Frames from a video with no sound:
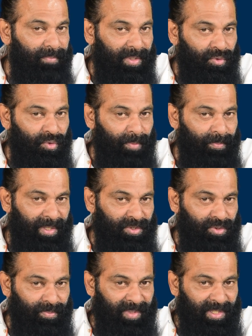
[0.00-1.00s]
But go
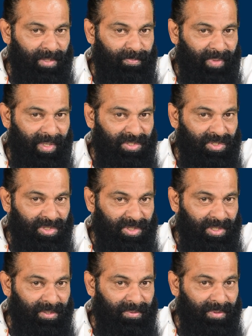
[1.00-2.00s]
back to make it
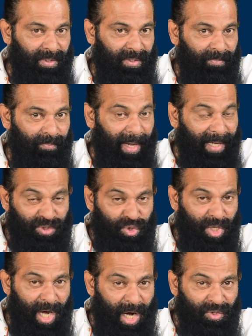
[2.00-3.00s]
practical. Back
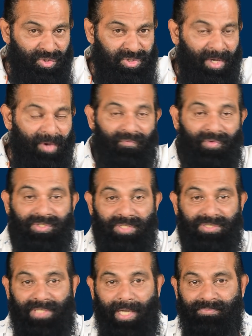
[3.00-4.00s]
to your house with
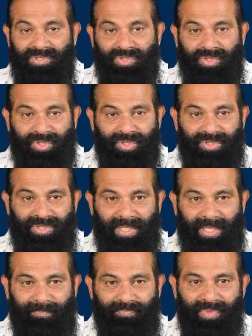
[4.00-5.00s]
your
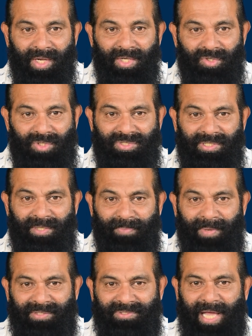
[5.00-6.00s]
Sanskriti. Tosin
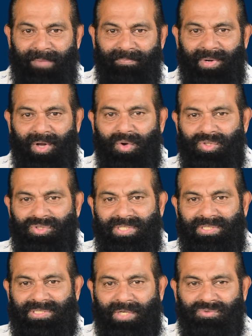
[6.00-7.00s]
replied, temple of
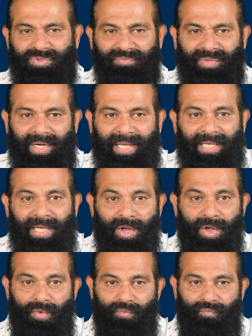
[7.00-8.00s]
Hoji south of the lake.
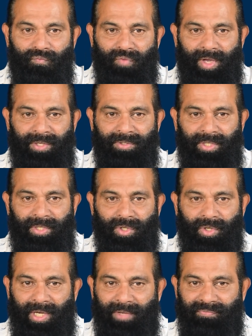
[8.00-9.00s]
When did
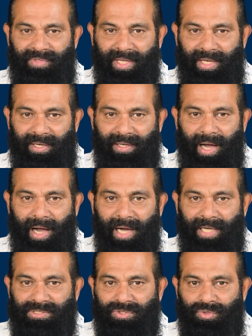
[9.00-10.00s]
you leave there?
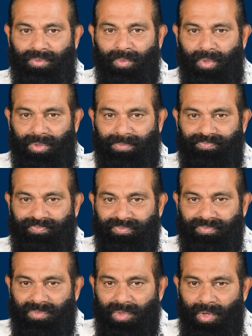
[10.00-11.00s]
Asked Ummon,
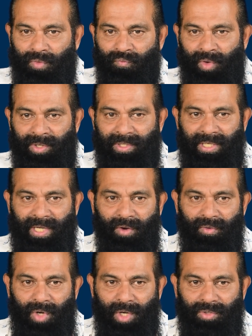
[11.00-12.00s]
wondering
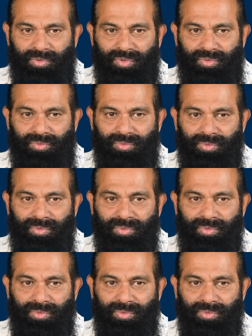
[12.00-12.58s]
how long